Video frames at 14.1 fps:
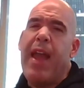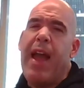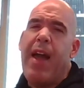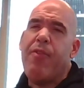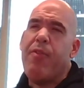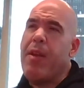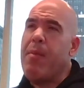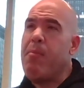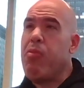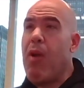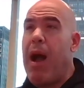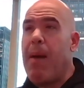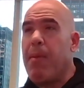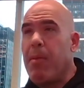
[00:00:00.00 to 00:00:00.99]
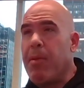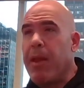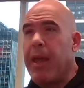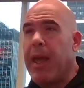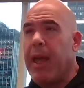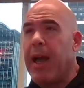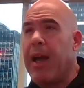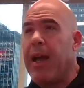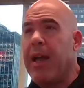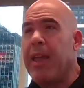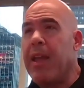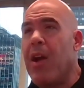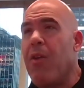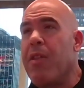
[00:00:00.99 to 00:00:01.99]
Catherine, and probably
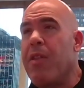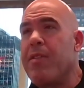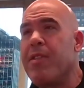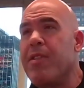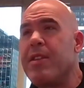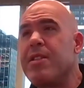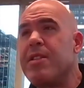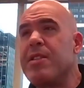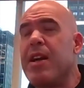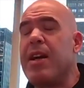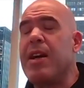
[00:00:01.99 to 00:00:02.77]
this is